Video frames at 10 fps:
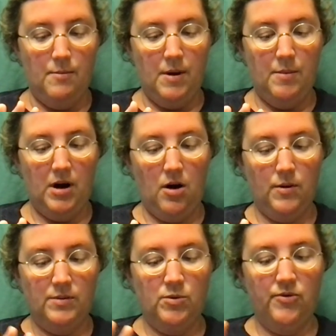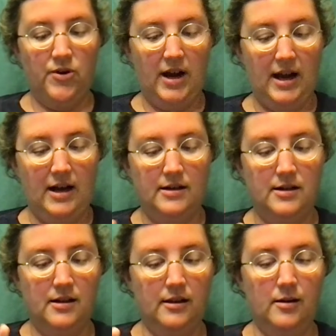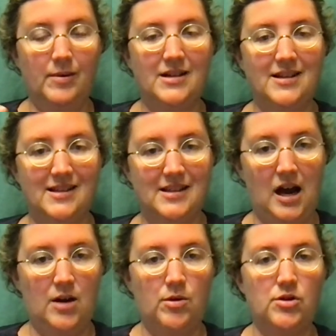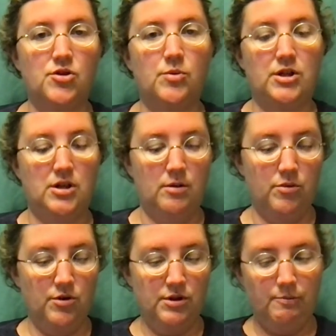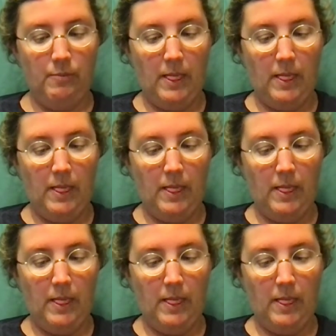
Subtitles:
But always move your hand to a little bit to the side when you switch numbers.